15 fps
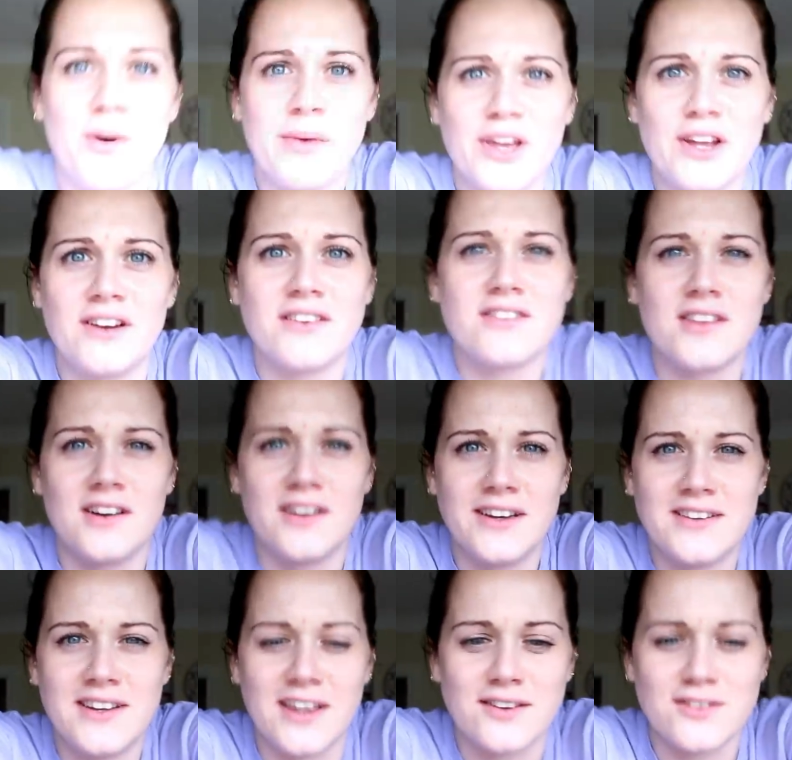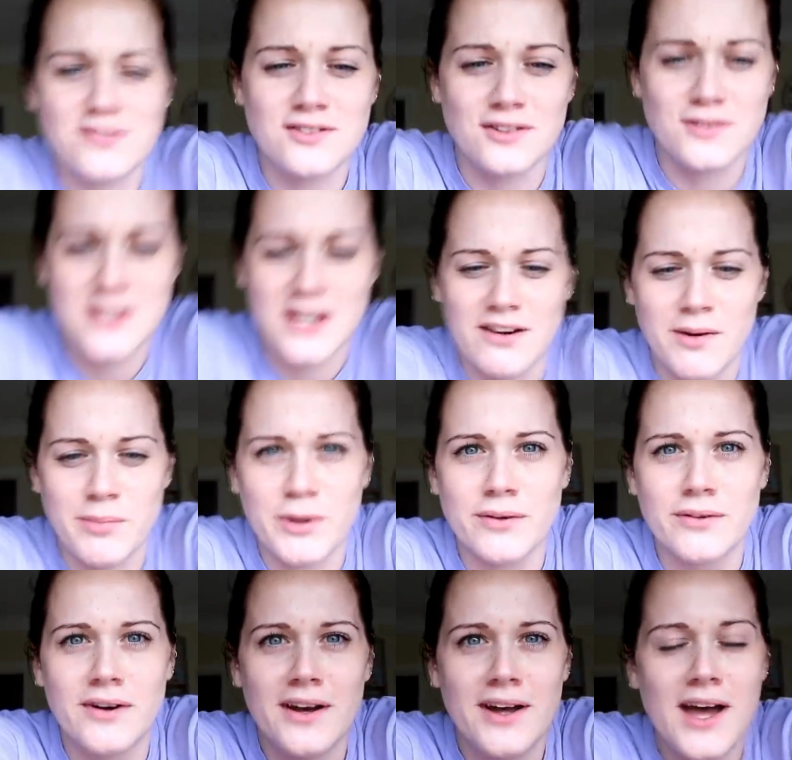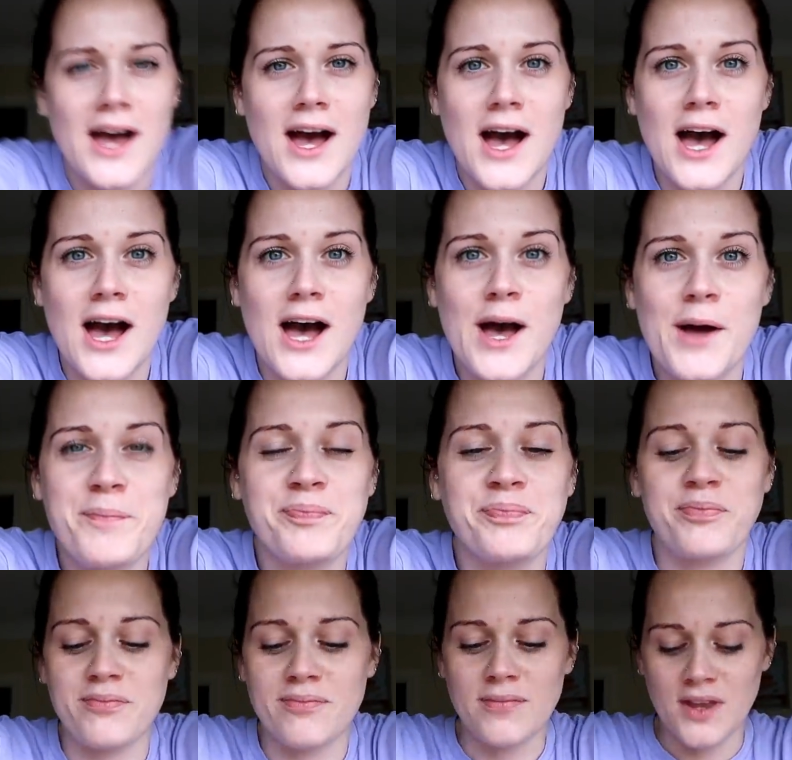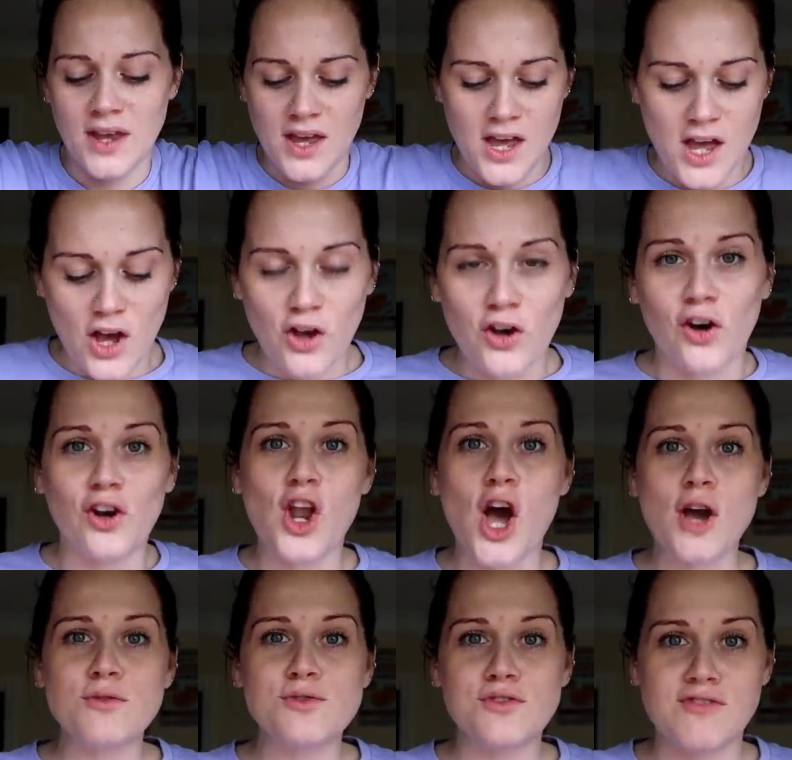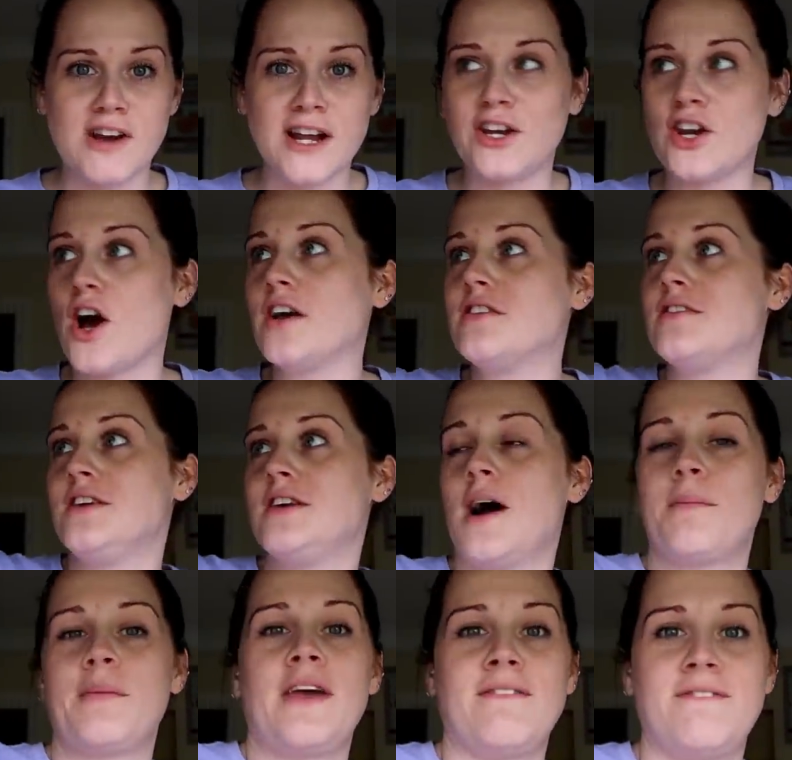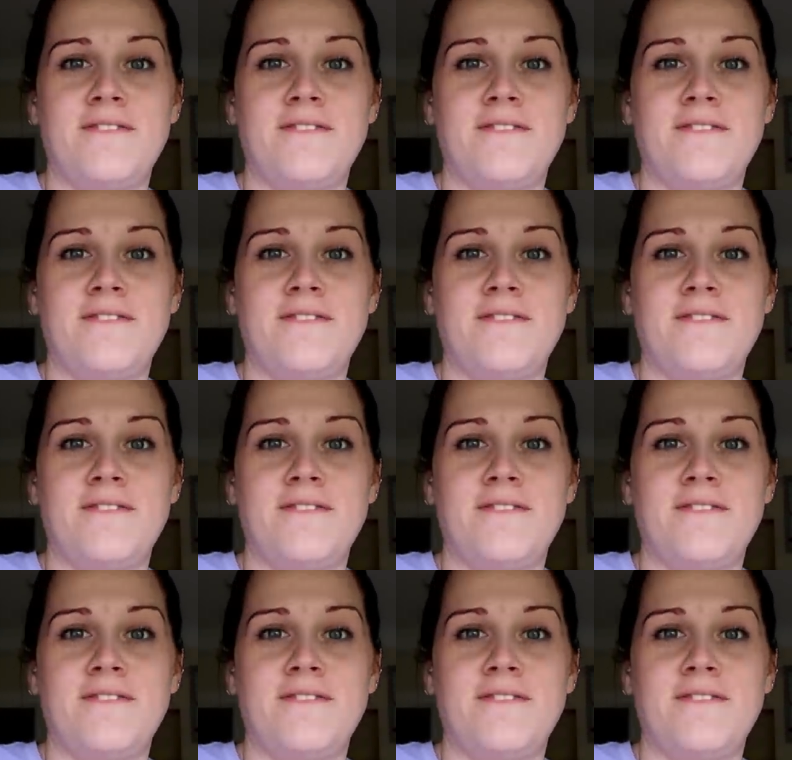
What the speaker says: my goodness, the lighting is so terrible. Got loads of really nice yummy